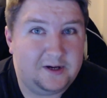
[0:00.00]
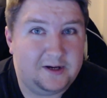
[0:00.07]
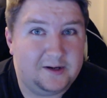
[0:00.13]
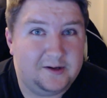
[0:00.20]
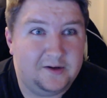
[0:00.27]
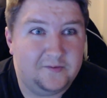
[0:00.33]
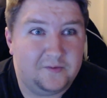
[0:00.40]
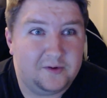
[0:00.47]
of
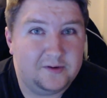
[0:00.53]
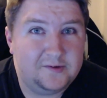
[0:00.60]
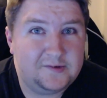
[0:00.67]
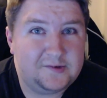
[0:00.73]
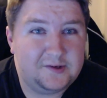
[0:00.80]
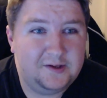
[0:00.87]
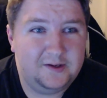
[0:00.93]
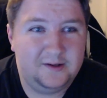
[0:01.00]
difference
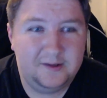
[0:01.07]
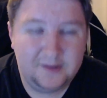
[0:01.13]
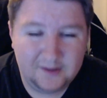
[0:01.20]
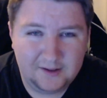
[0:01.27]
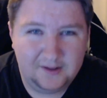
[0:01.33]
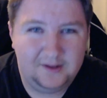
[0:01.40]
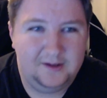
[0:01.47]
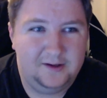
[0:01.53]

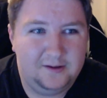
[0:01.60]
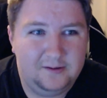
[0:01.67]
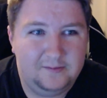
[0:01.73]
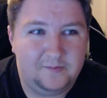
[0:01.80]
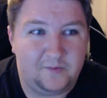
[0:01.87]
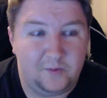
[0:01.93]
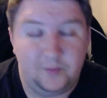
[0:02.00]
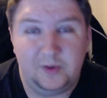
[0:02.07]

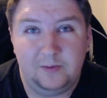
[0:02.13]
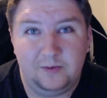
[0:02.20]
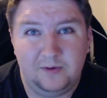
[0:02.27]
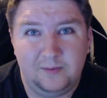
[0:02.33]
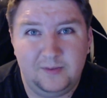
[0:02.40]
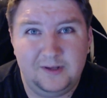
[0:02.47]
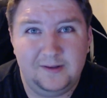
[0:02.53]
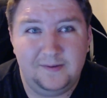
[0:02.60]
for people to
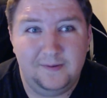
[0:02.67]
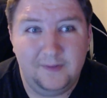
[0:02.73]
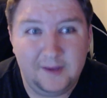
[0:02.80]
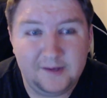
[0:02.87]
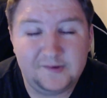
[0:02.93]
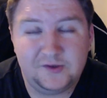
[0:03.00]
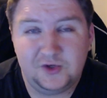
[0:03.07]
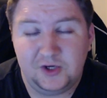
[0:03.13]
be
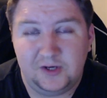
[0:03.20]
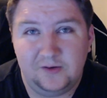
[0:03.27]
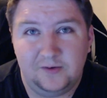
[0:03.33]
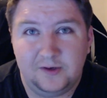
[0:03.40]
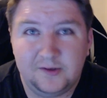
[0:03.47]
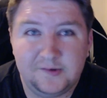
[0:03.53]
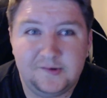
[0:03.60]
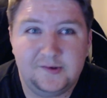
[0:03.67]
this
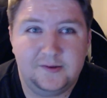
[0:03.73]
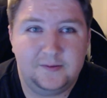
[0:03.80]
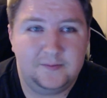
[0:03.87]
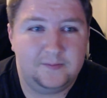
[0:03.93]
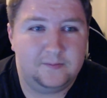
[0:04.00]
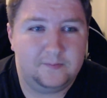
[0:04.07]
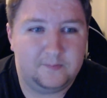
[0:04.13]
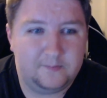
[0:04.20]
generous.
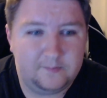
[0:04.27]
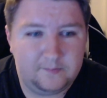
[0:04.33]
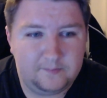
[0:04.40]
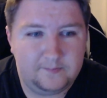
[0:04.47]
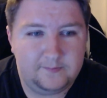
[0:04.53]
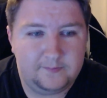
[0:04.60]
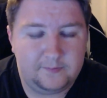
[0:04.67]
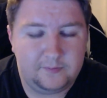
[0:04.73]

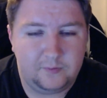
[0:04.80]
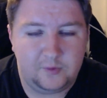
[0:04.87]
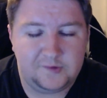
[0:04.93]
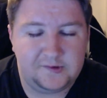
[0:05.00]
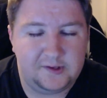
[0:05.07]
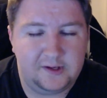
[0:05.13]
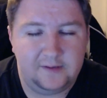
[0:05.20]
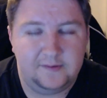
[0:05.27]
Once
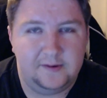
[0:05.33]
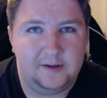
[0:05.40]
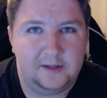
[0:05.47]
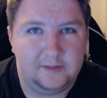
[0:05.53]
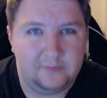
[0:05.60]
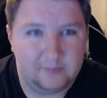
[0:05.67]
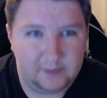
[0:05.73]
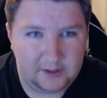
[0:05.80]
again, thank you
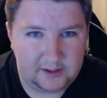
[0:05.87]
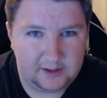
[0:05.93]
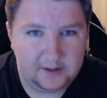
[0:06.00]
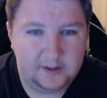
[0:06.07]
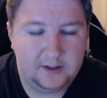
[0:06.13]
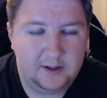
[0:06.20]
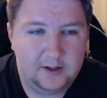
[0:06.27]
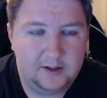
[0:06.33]
everybody.
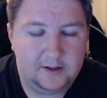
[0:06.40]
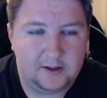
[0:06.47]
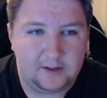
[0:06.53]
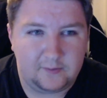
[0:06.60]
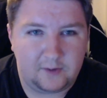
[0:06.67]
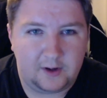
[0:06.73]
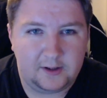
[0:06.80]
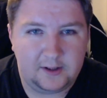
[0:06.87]
King
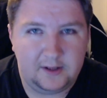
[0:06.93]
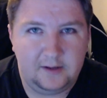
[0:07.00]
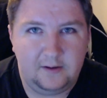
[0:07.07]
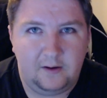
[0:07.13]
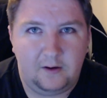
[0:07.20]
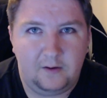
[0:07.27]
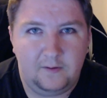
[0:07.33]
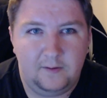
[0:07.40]
Rocky,
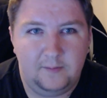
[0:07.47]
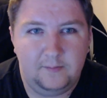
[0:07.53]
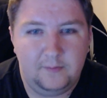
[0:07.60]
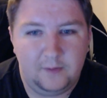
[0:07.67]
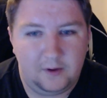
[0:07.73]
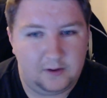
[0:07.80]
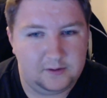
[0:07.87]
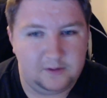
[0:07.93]
all them,
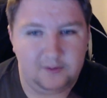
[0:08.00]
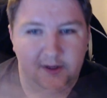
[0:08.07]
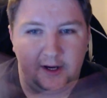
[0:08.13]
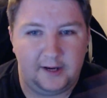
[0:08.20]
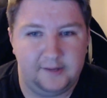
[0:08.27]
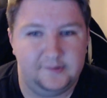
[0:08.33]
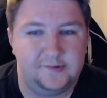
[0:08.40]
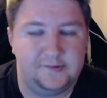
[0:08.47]
all you
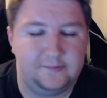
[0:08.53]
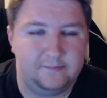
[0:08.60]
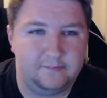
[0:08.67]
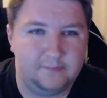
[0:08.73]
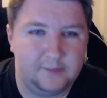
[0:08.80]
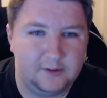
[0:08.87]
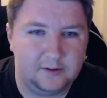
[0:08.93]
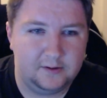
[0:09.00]
guys.
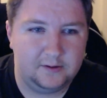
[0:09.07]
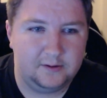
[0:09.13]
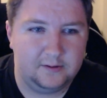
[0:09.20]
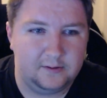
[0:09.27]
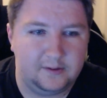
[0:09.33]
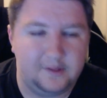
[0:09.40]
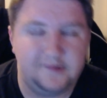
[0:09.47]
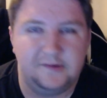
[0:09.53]

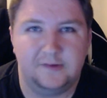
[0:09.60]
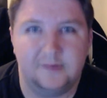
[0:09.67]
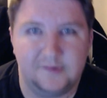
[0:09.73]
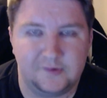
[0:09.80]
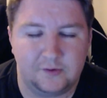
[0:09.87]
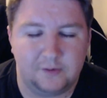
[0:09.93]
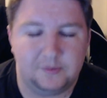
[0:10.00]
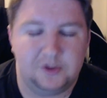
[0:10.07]
Links in the
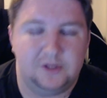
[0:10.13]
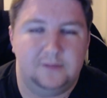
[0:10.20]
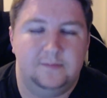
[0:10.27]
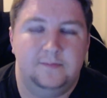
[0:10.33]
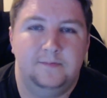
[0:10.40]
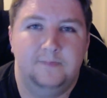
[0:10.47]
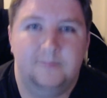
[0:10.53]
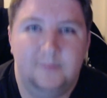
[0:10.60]
description.
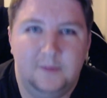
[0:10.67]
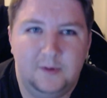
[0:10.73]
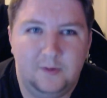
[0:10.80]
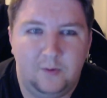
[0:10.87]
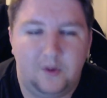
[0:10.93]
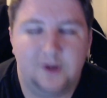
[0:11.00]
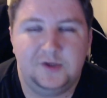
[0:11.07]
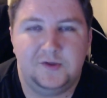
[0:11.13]

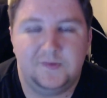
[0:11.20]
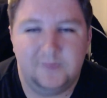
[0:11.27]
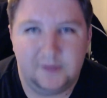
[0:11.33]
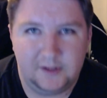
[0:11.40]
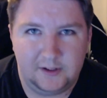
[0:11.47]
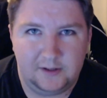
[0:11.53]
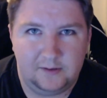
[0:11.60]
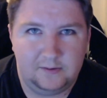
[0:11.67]
Watch the
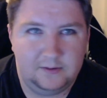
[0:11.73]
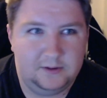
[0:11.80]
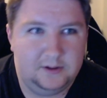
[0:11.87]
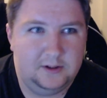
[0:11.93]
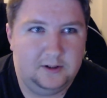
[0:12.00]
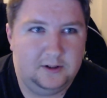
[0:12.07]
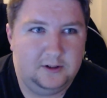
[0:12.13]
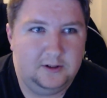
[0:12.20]
video,
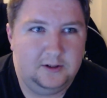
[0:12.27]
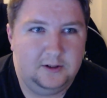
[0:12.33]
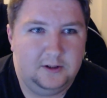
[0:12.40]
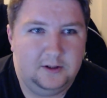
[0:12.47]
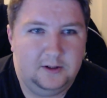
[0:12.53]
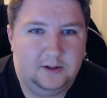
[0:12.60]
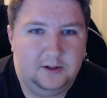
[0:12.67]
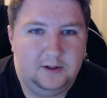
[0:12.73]

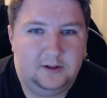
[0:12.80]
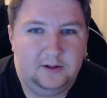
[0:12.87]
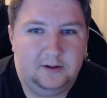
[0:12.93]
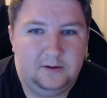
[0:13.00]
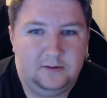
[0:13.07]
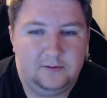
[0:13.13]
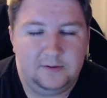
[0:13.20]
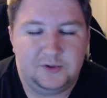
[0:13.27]

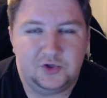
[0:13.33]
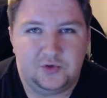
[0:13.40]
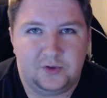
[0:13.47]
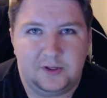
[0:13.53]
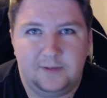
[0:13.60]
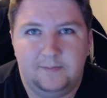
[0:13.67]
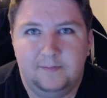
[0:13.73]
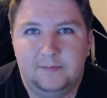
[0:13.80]
the
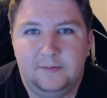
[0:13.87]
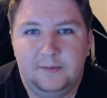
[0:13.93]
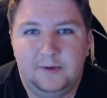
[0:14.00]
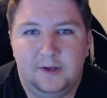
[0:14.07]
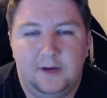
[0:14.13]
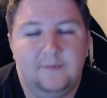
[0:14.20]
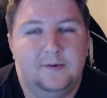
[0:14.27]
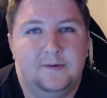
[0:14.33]
stream,
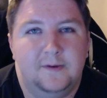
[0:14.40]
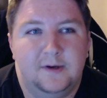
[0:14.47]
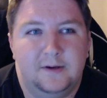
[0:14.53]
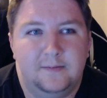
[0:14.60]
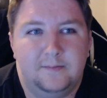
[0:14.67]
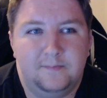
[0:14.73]
everything.